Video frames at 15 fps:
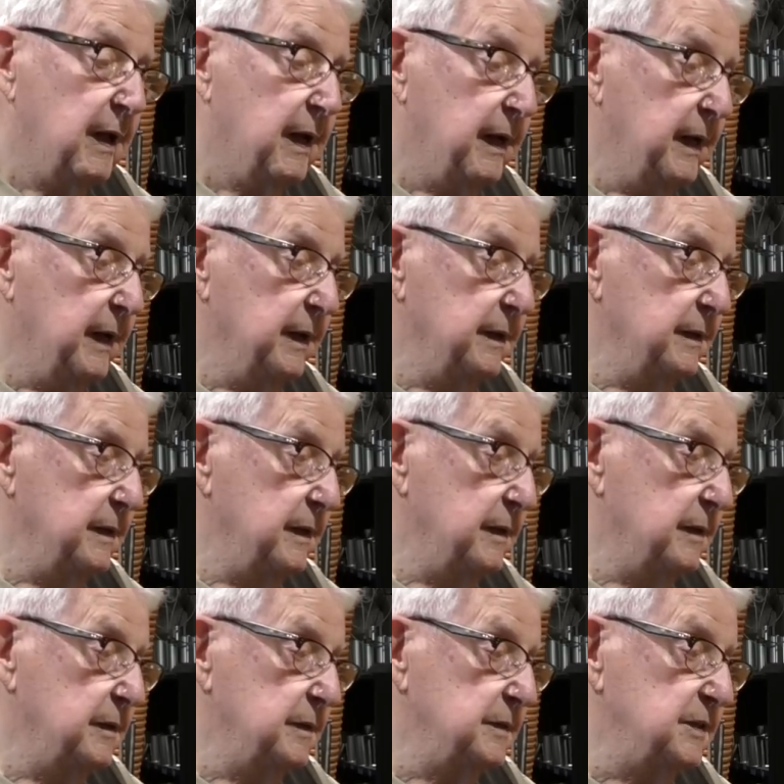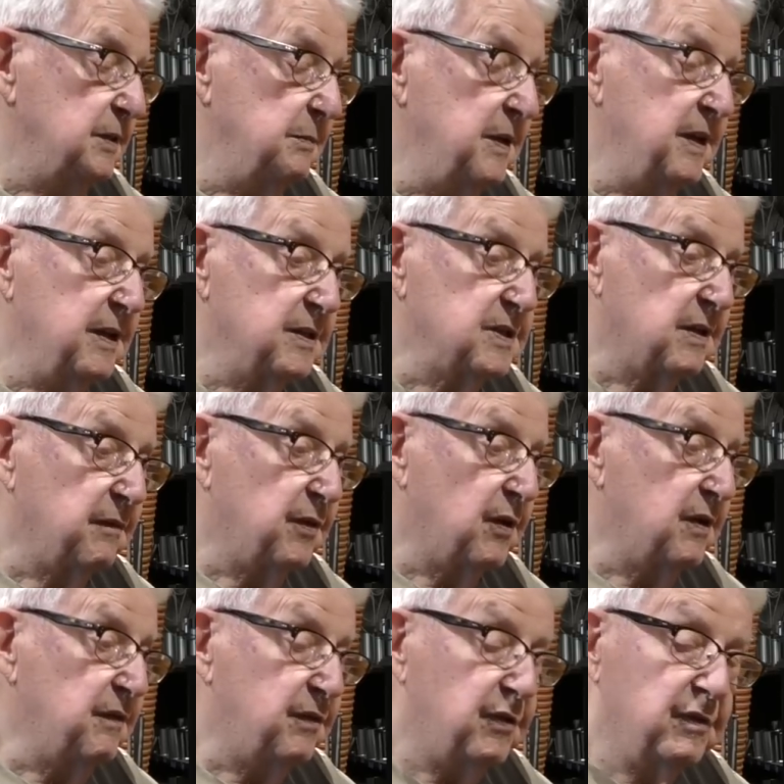And to me, it's a
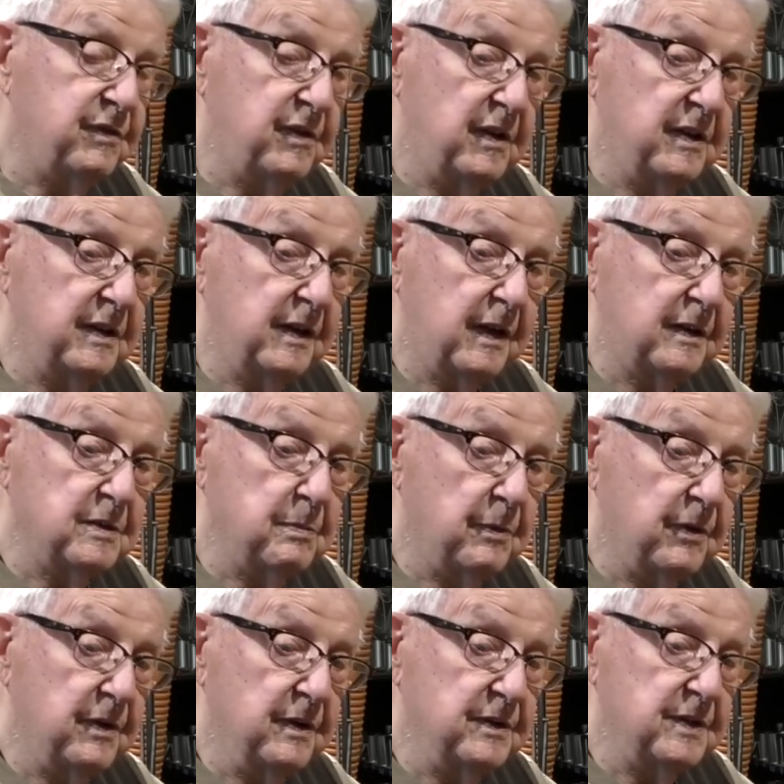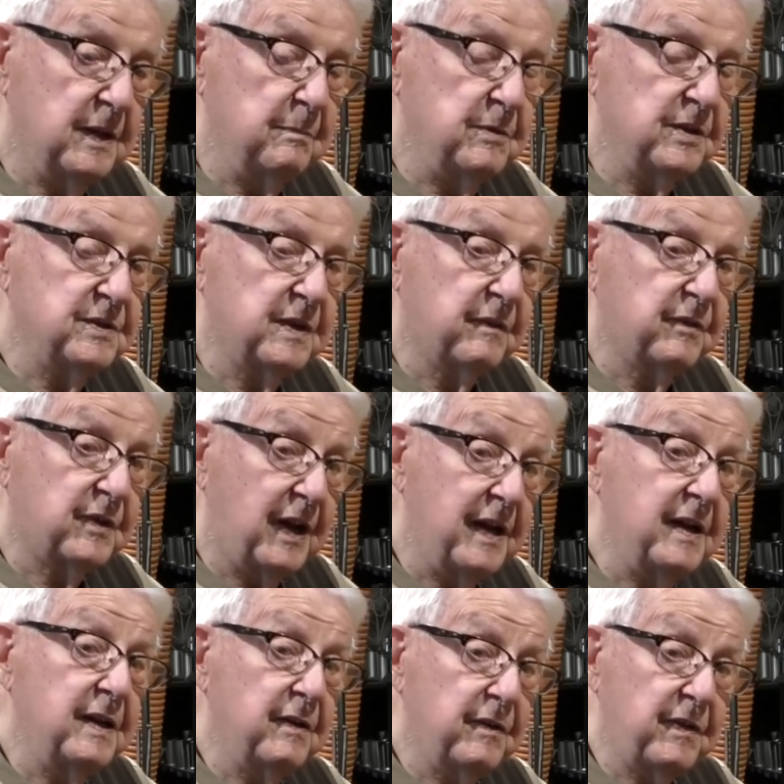very fulfilling experience. I'm just
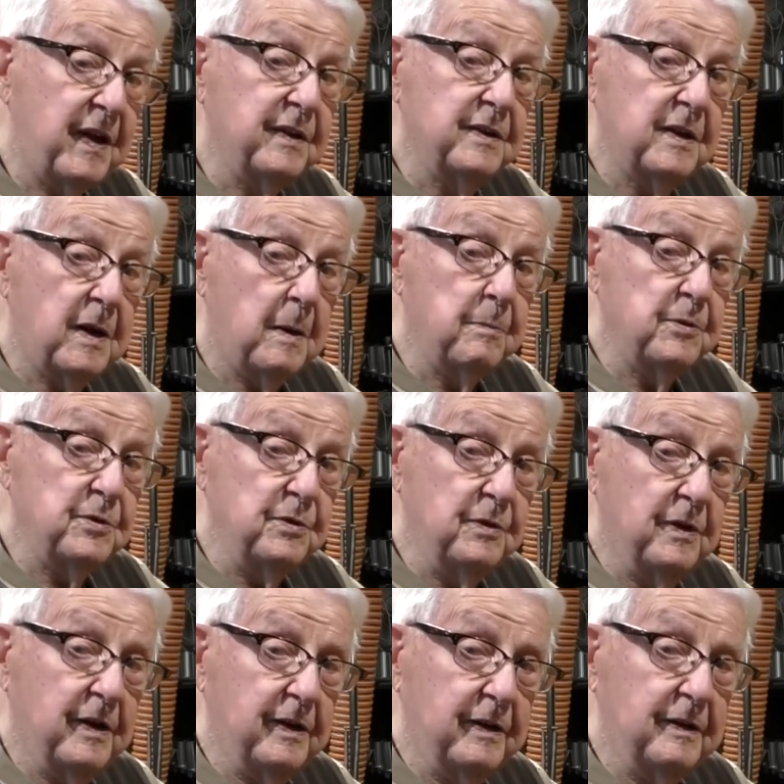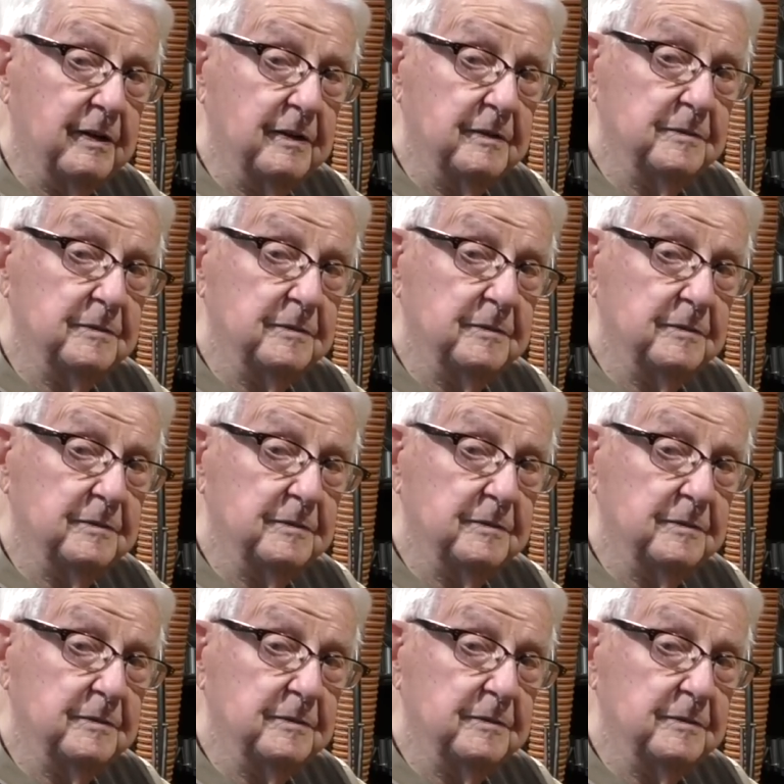glad to have had the opportunity.